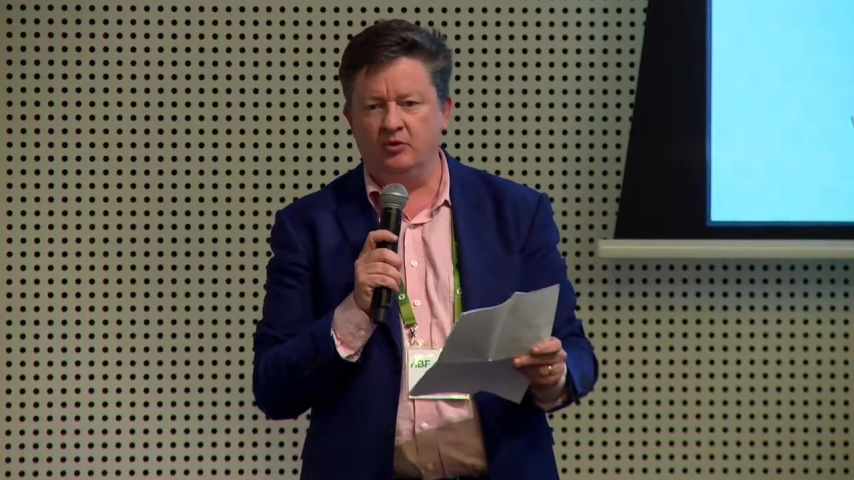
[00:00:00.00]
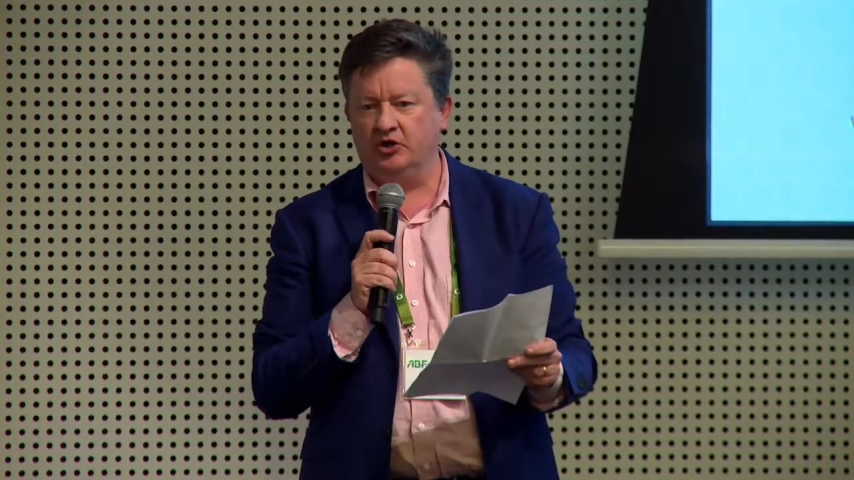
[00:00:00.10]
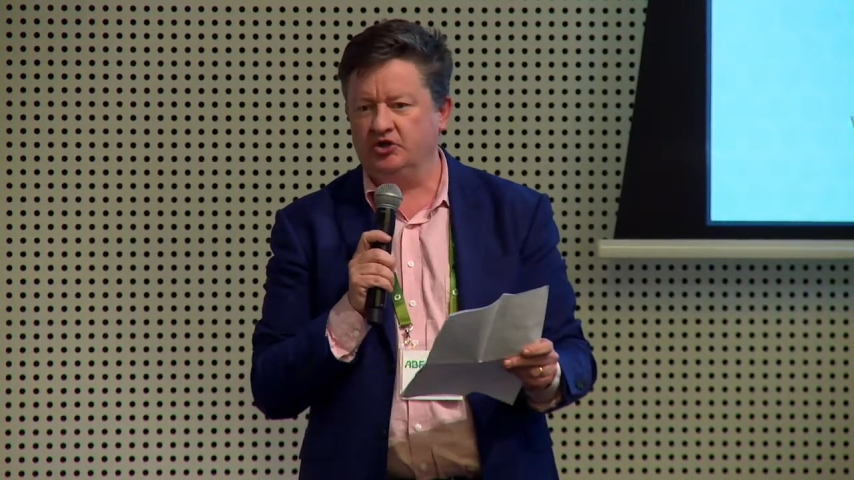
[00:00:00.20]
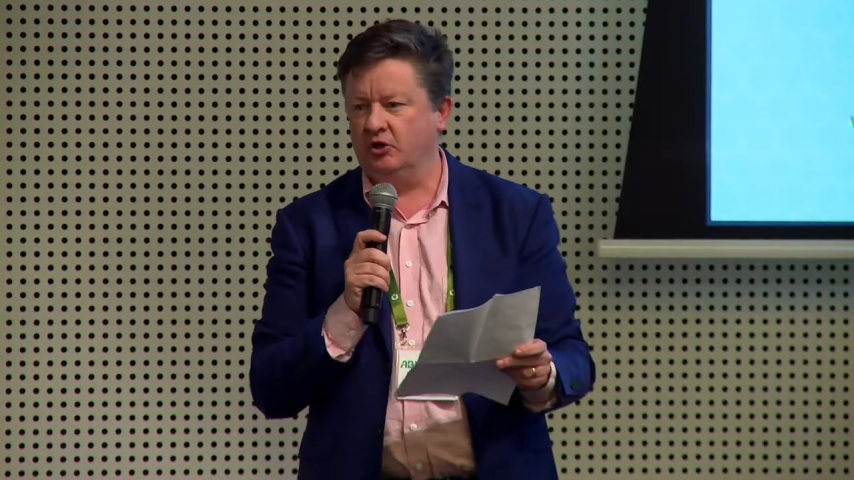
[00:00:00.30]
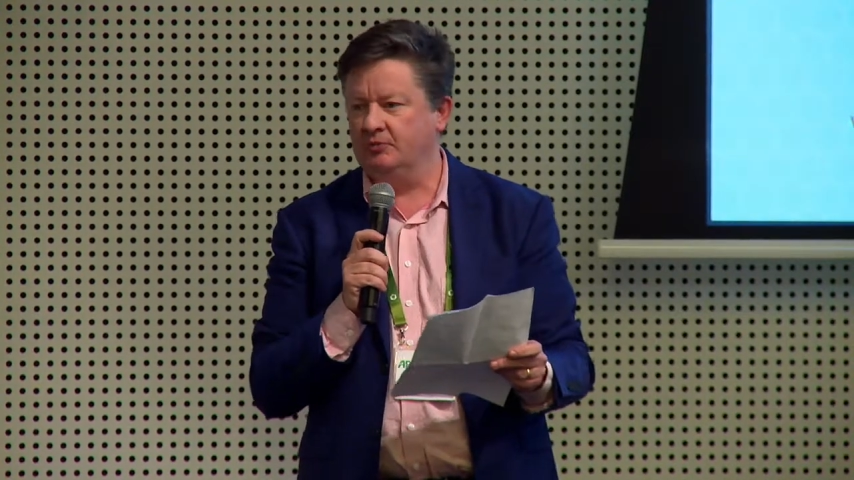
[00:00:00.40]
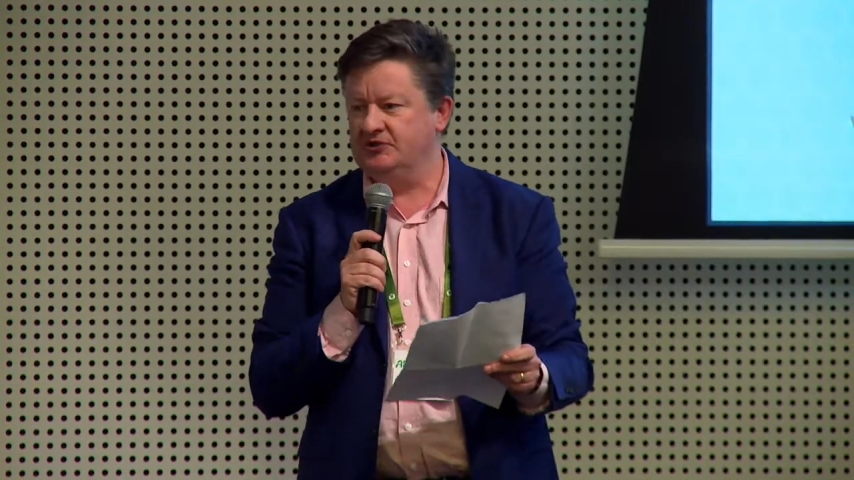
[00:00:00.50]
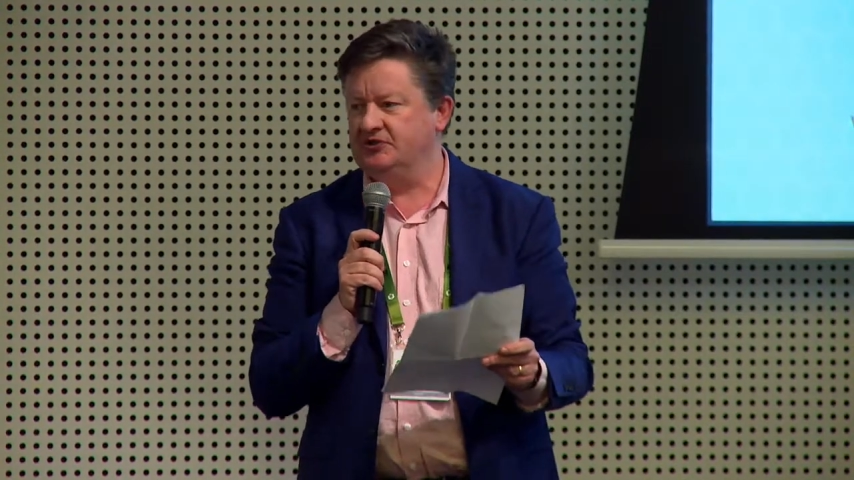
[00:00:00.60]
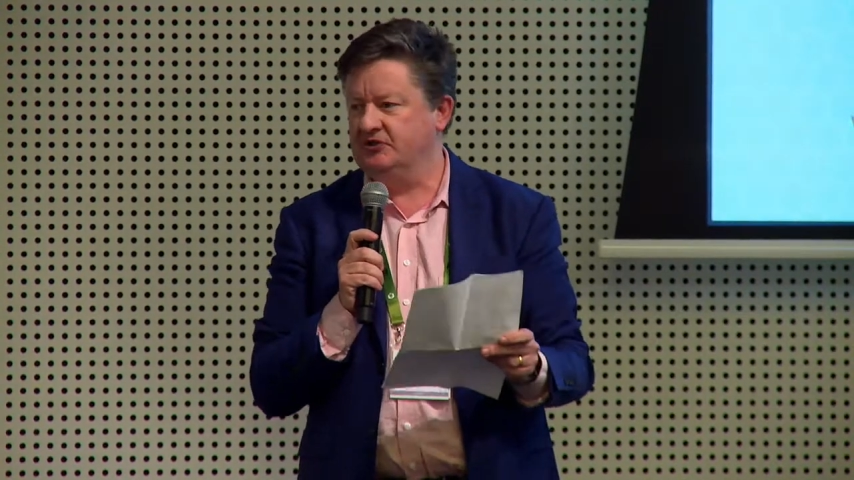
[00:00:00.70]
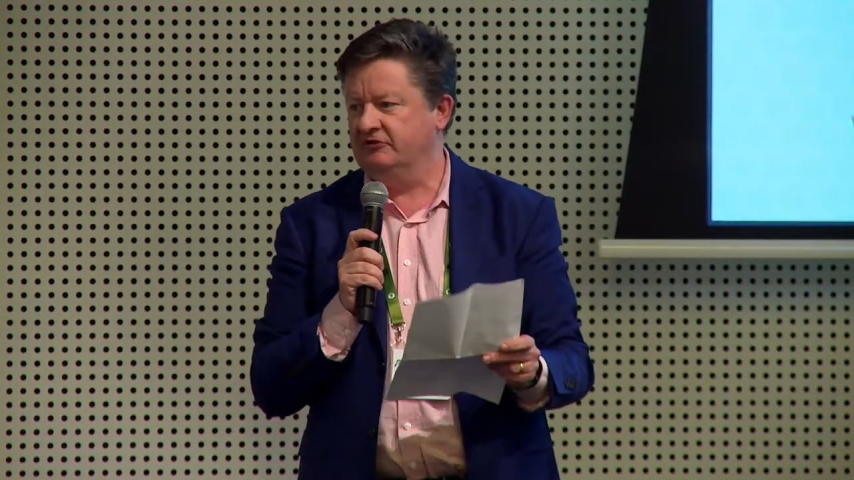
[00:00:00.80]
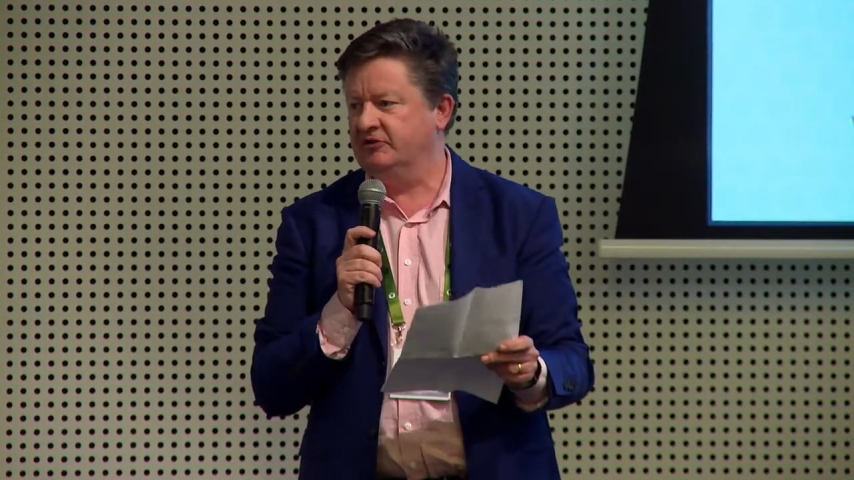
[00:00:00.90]
workshops
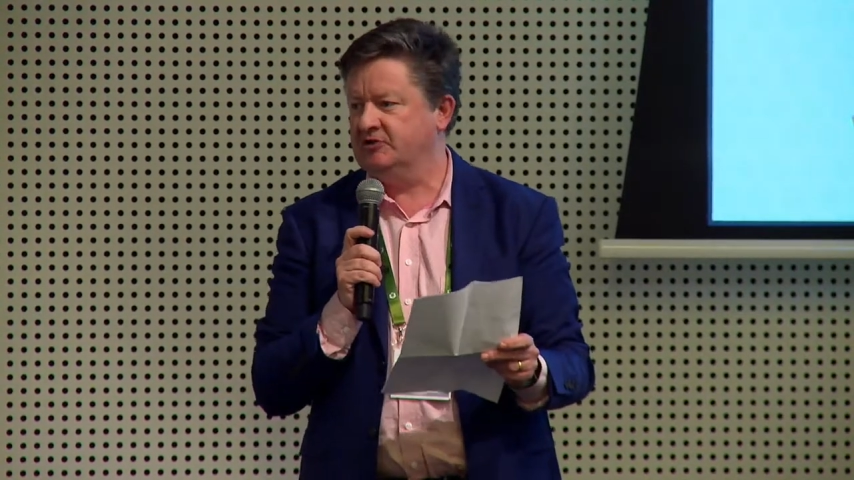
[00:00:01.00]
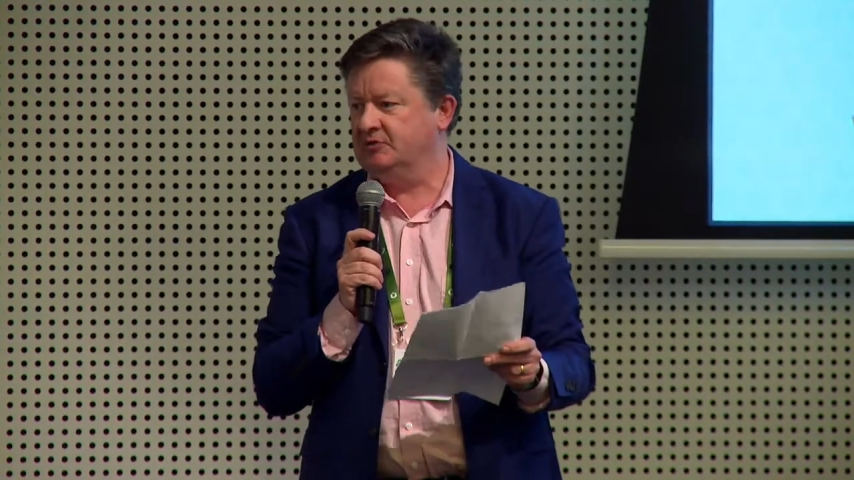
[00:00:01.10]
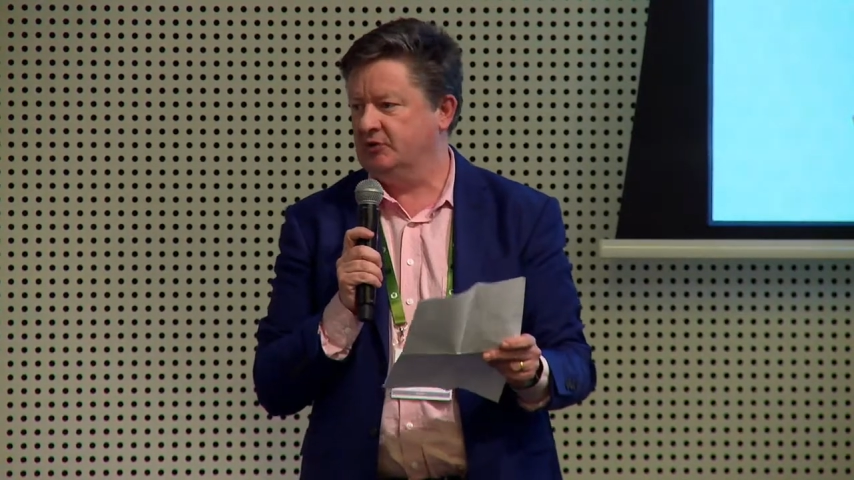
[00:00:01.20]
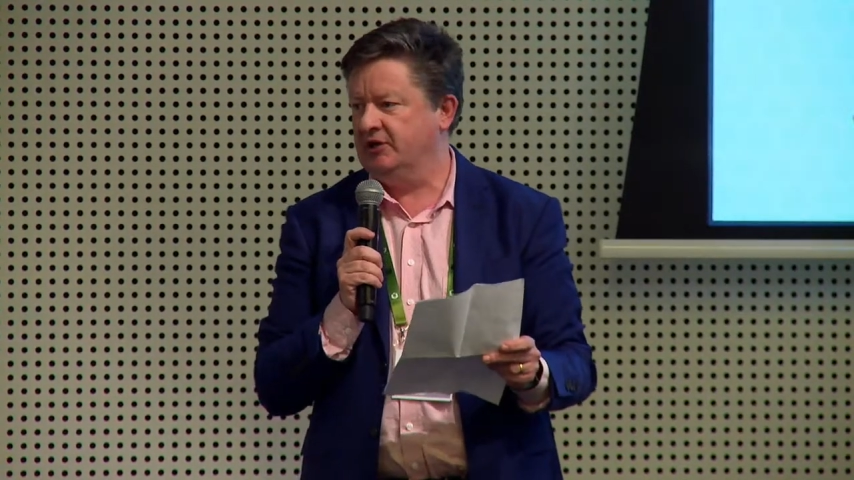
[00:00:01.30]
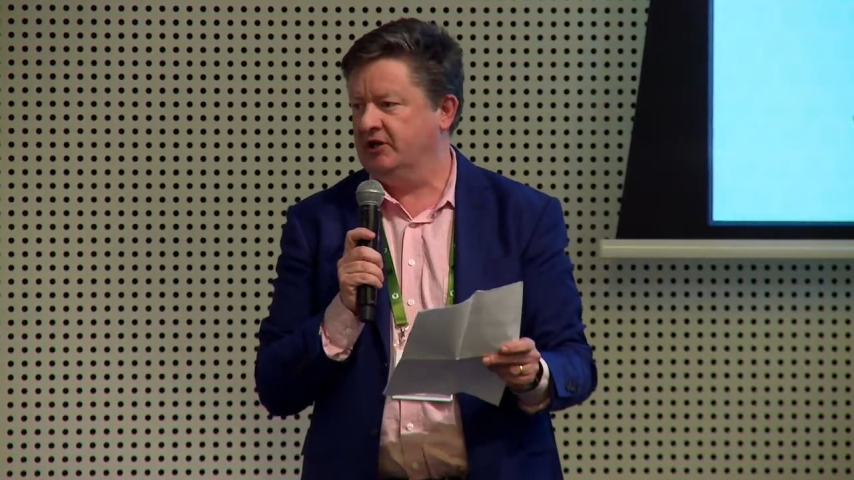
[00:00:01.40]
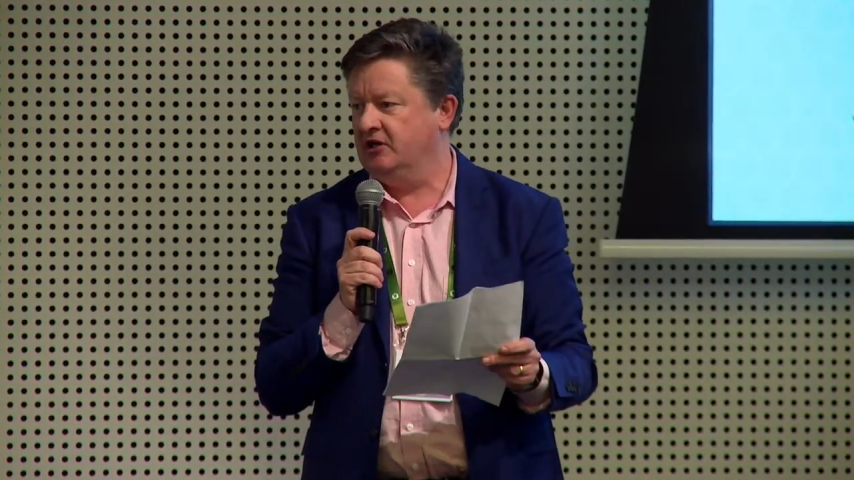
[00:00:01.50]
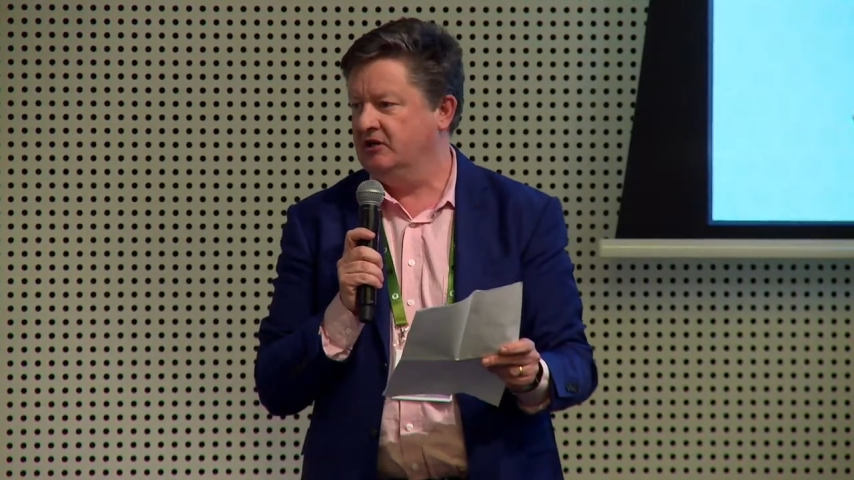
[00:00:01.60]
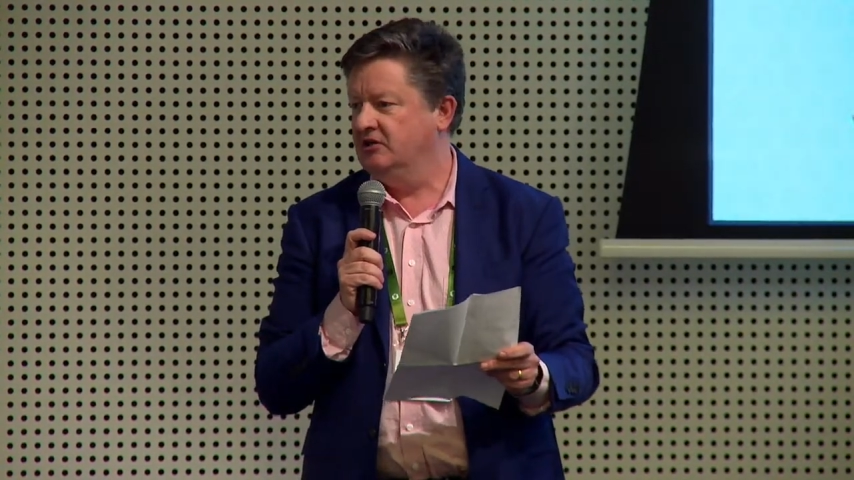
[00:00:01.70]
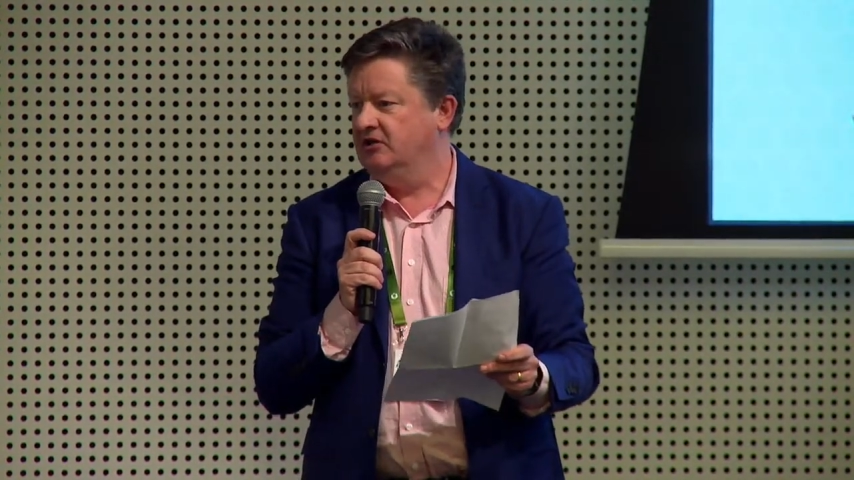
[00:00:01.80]
is the difference between a